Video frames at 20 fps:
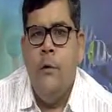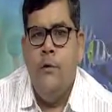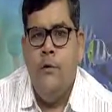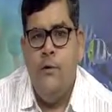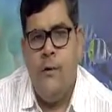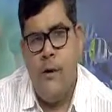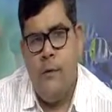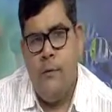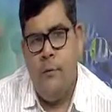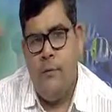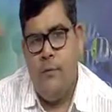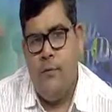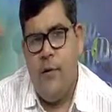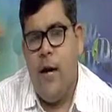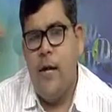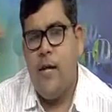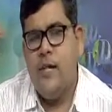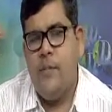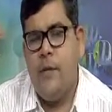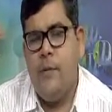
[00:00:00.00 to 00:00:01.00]
When
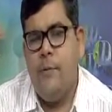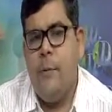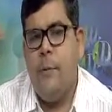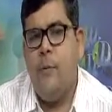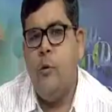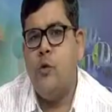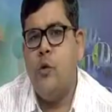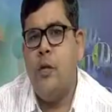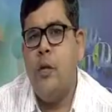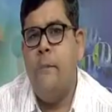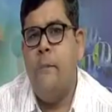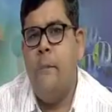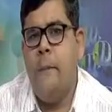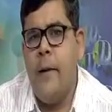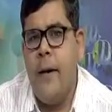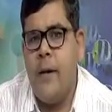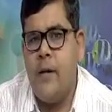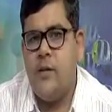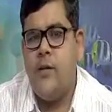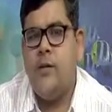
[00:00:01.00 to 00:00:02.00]
friends, if a Muslim
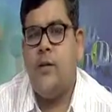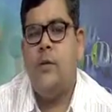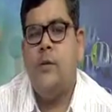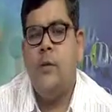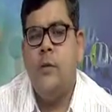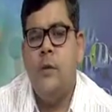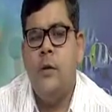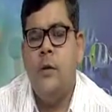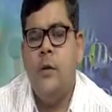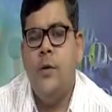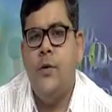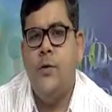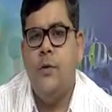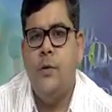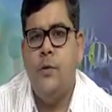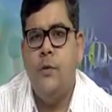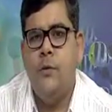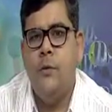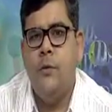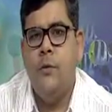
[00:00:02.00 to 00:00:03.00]
makes
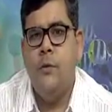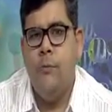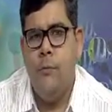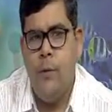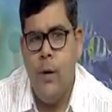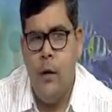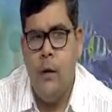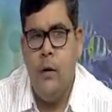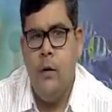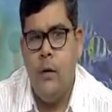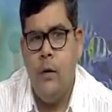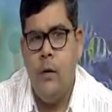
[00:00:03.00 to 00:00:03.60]
his will